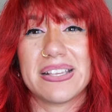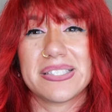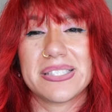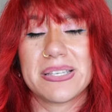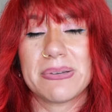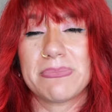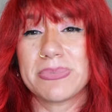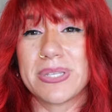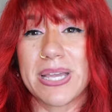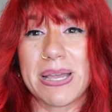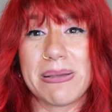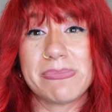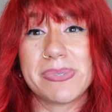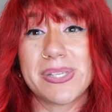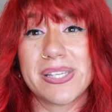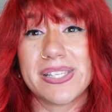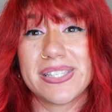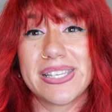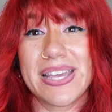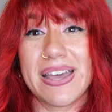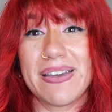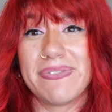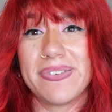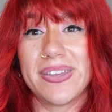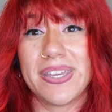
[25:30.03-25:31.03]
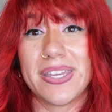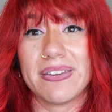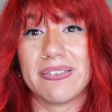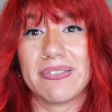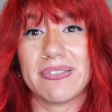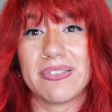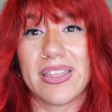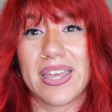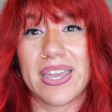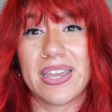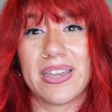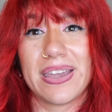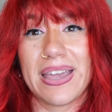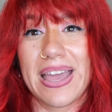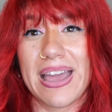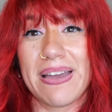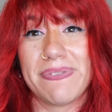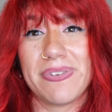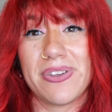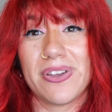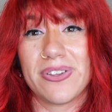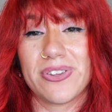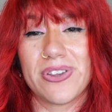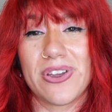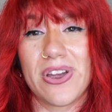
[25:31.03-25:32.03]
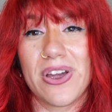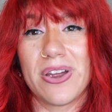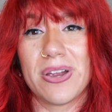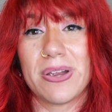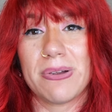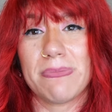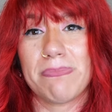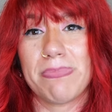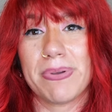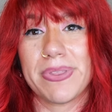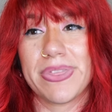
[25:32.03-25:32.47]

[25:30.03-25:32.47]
Sometimes it's heavy, like heavy on your heart,